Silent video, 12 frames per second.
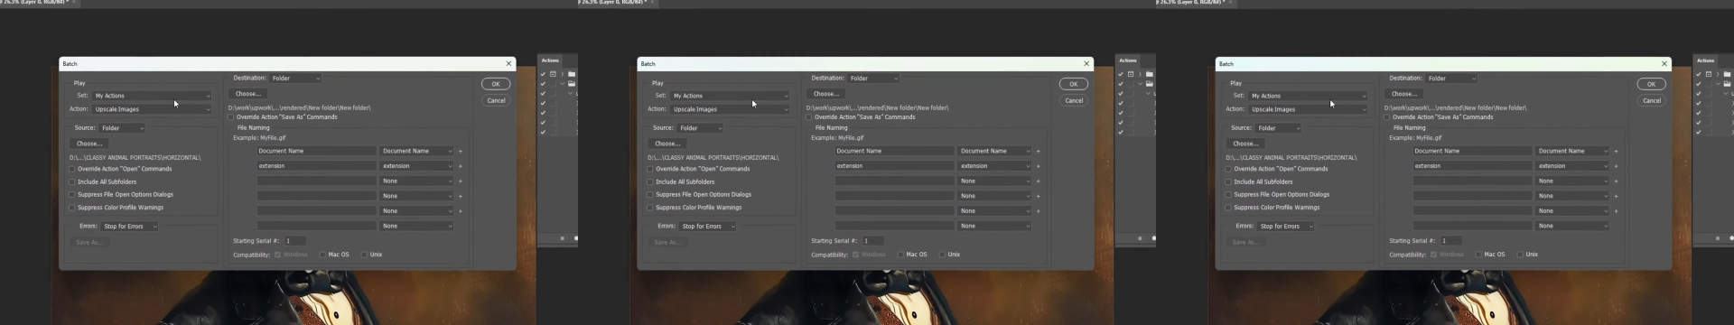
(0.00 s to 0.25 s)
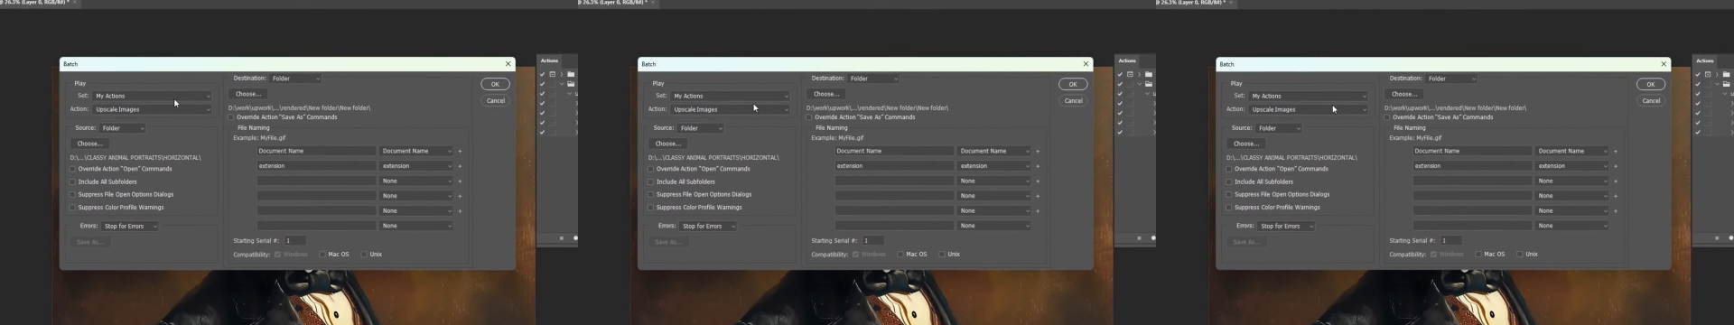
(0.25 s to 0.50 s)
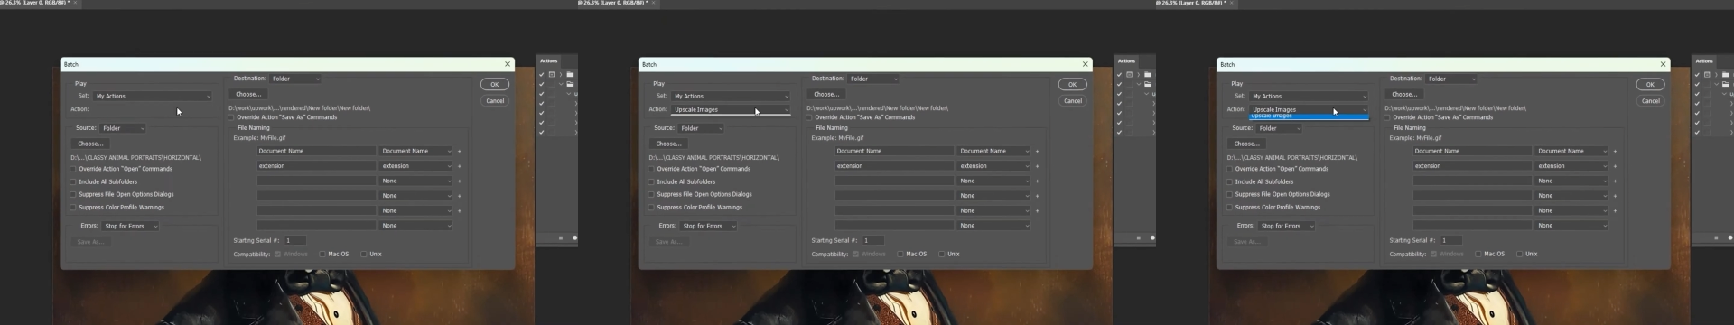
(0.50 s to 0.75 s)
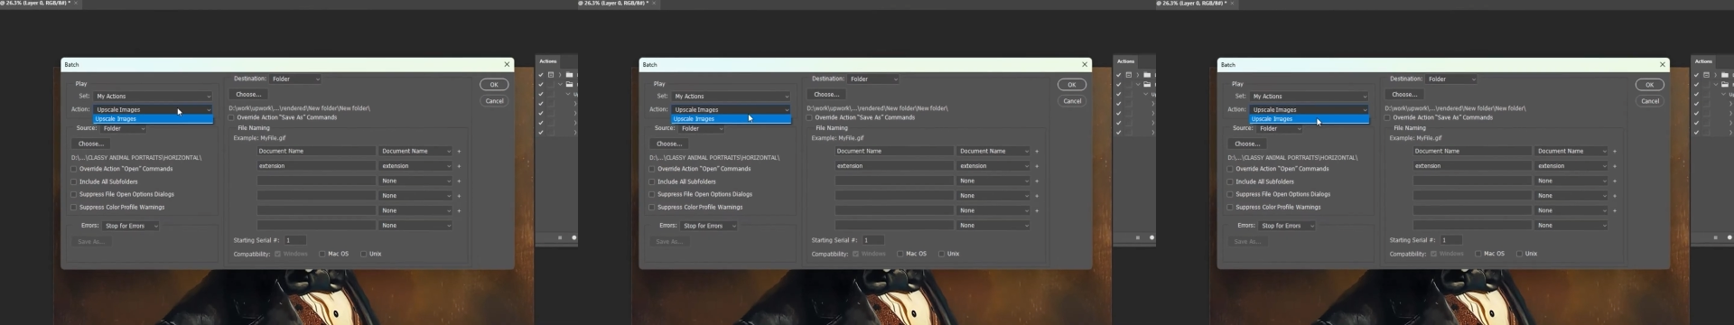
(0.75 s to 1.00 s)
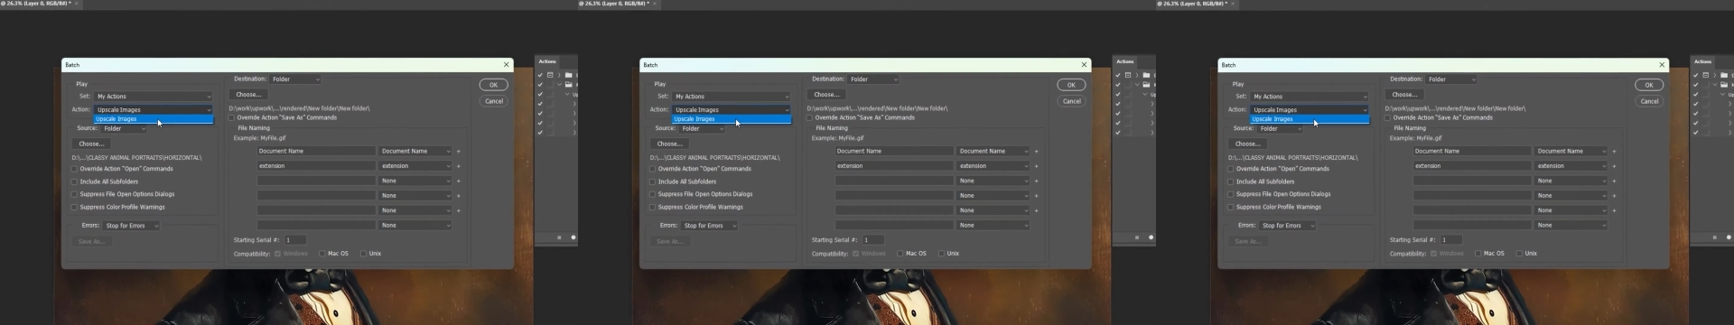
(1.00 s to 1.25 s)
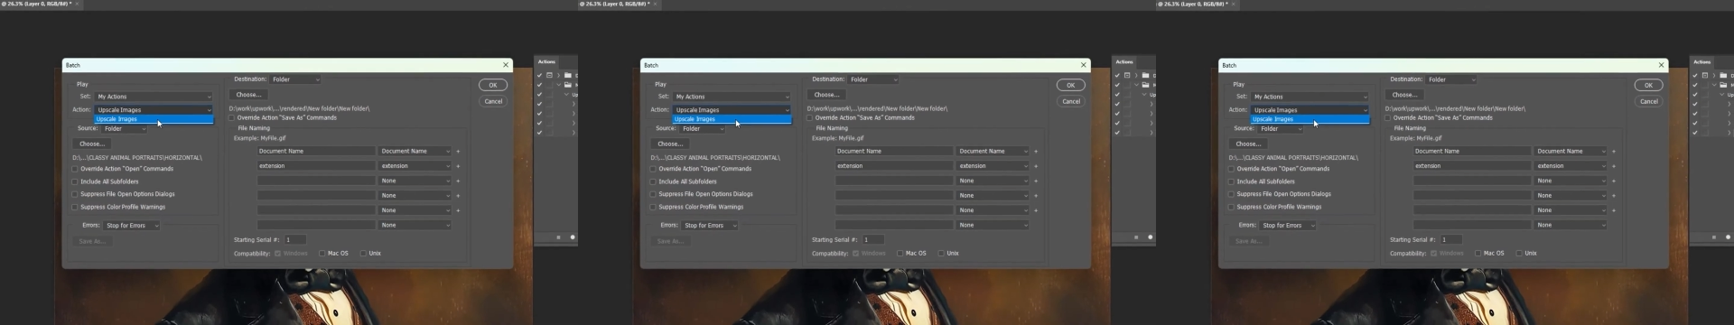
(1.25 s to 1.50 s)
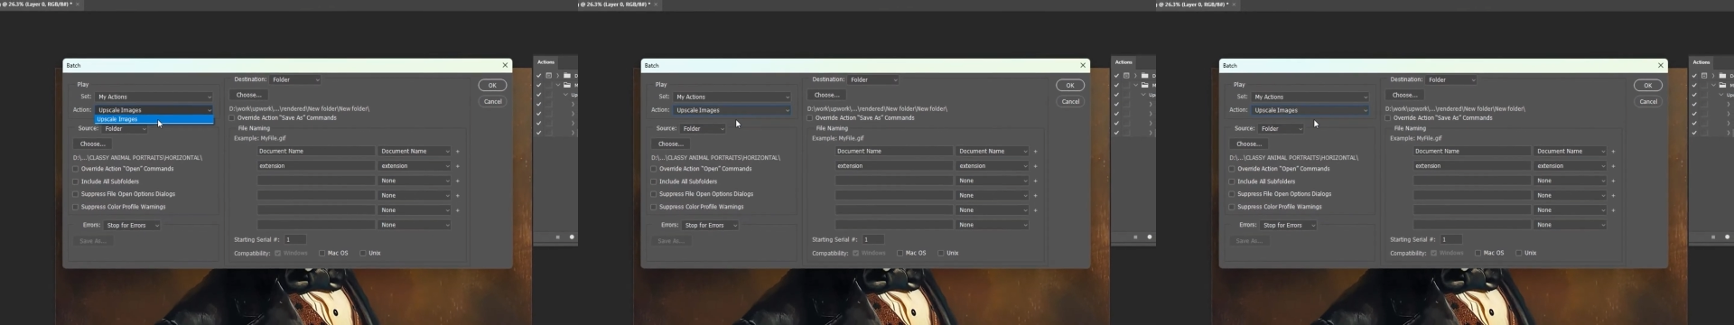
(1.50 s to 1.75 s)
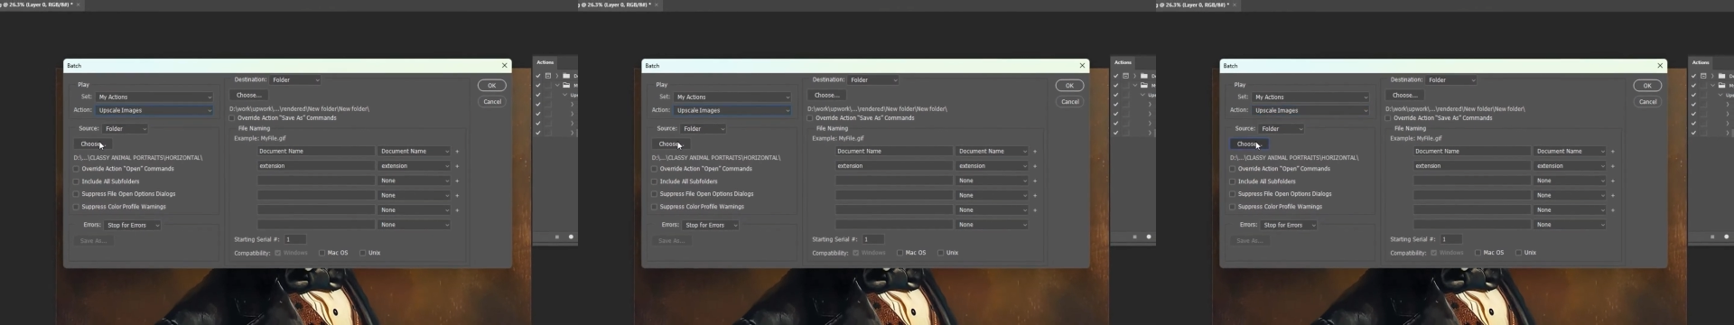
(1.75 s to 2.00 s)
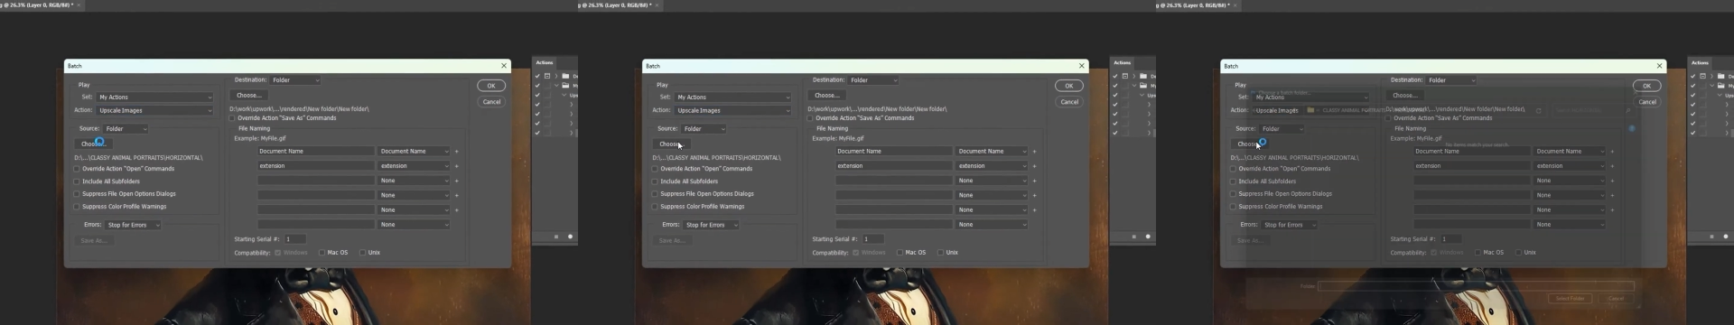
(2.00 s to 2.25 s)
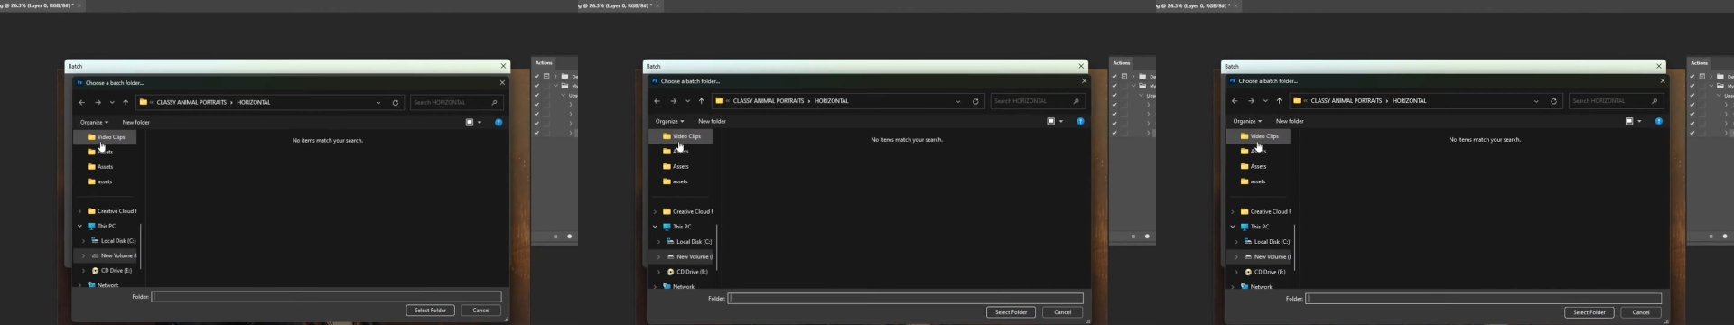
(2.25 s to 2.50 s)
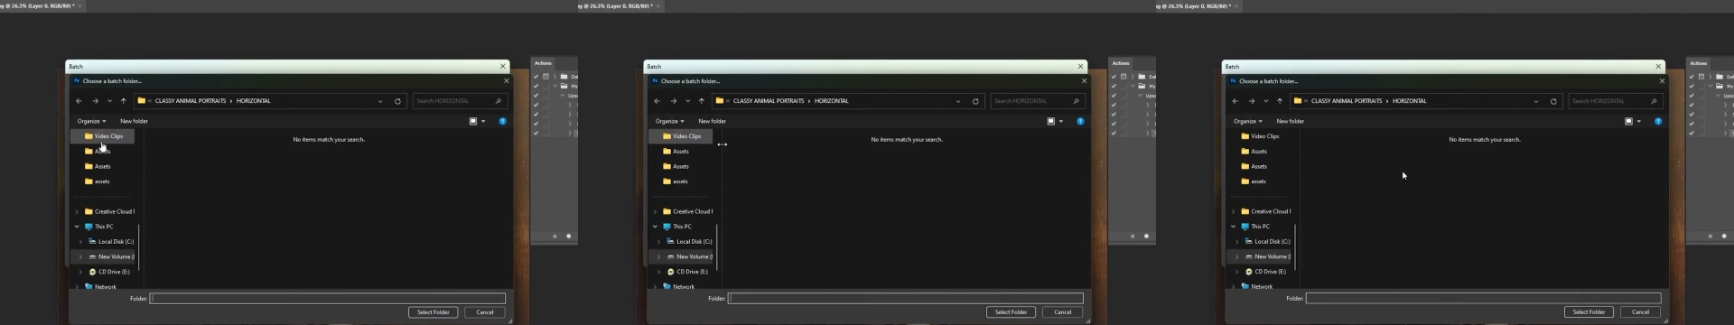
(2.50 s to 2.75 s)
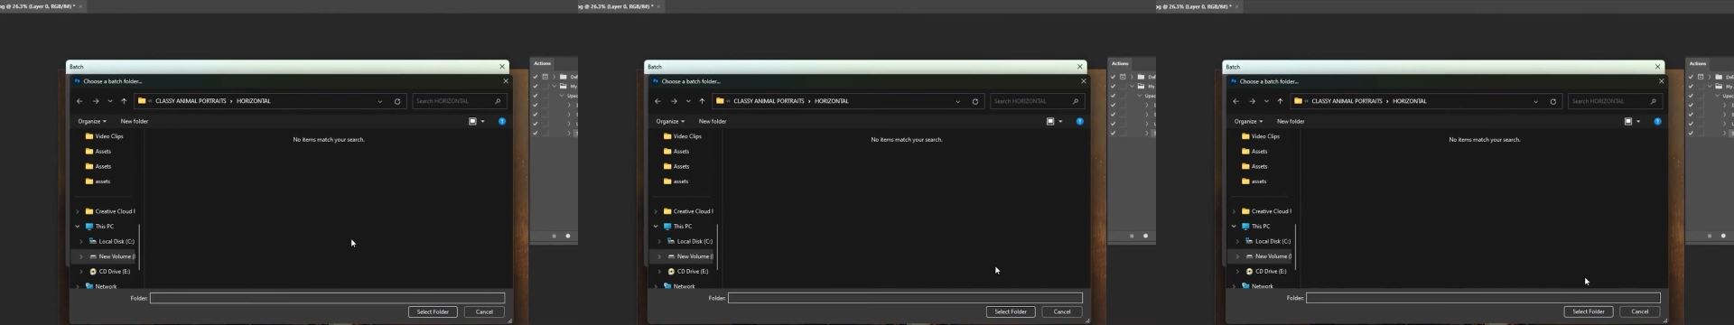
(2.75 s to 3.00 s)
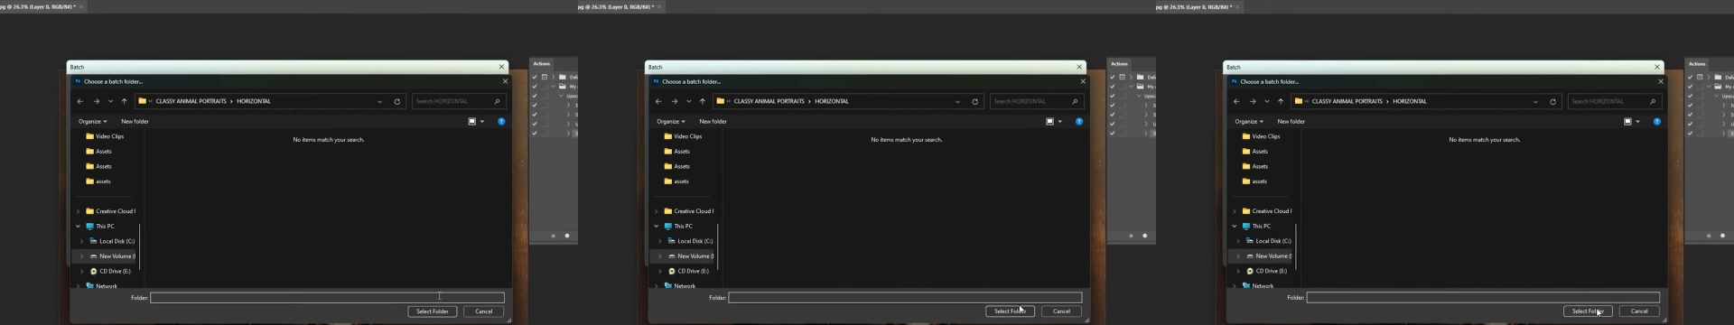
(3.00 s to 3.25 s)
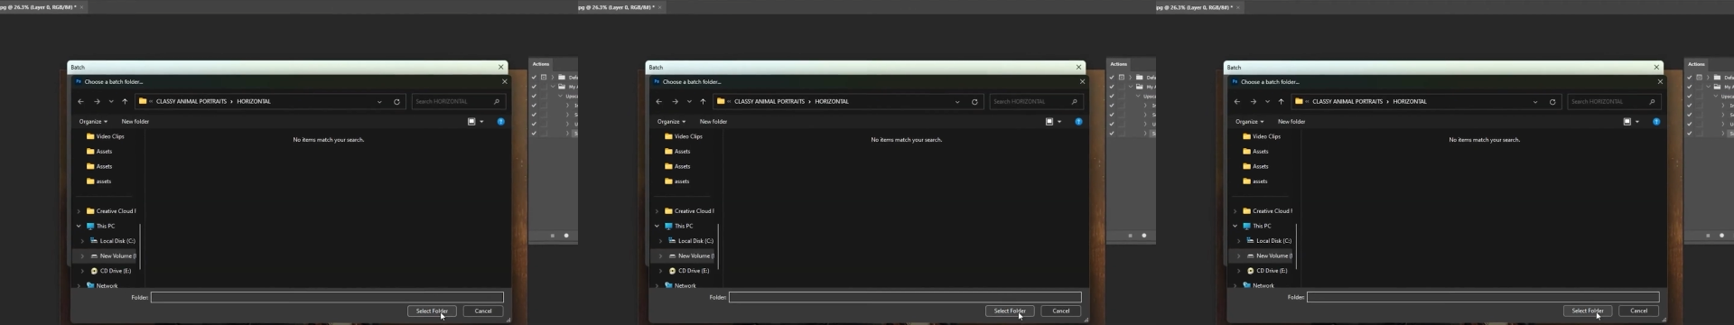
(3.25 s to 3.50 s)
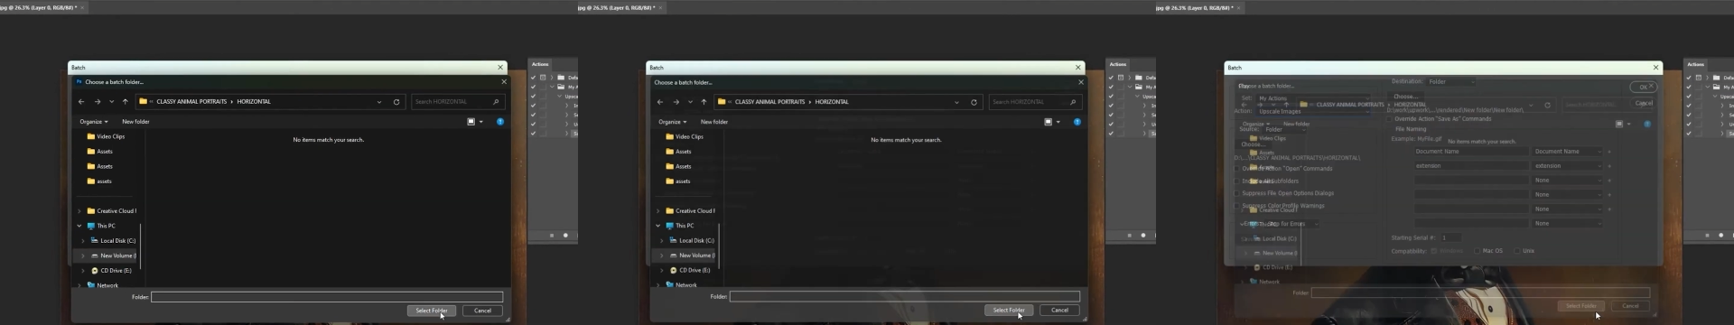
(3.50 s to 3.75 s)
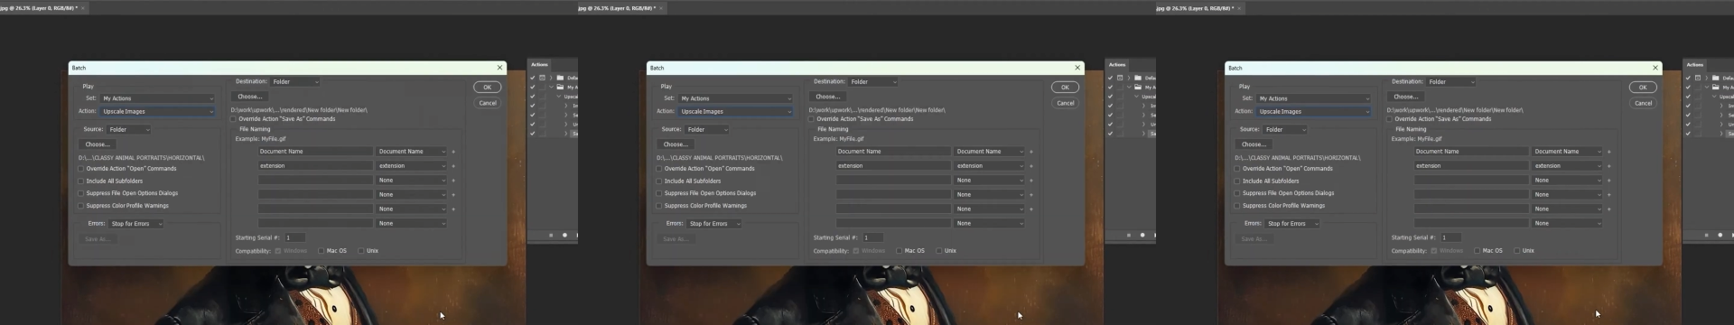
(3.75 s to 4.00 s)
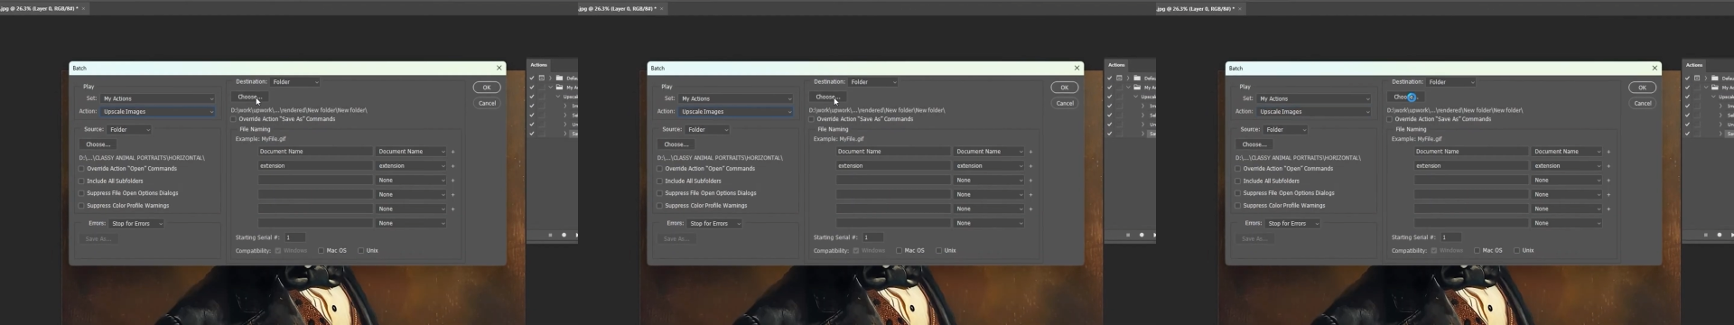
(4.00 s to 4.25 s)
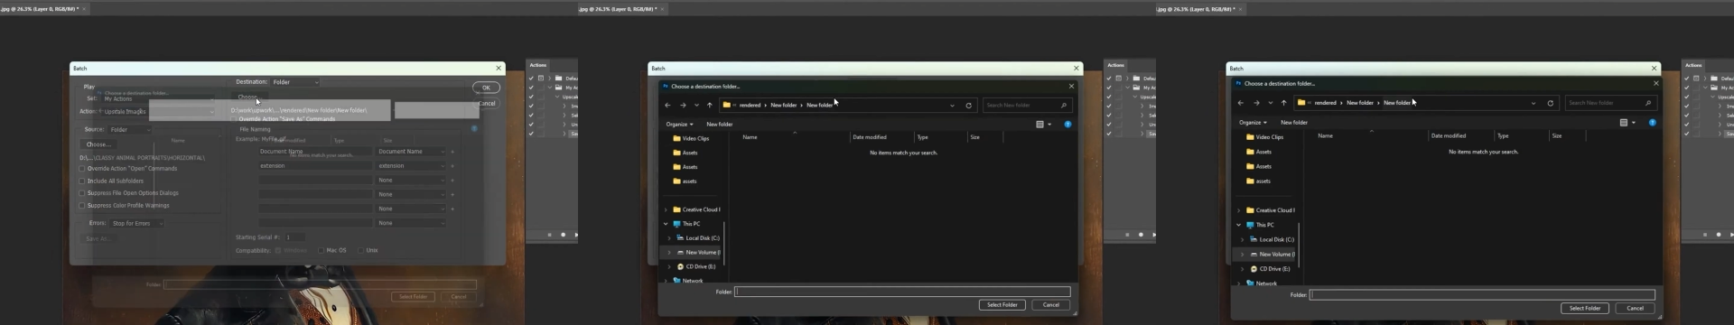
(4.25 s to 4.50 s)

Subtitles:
Nobody's mouth can be seen.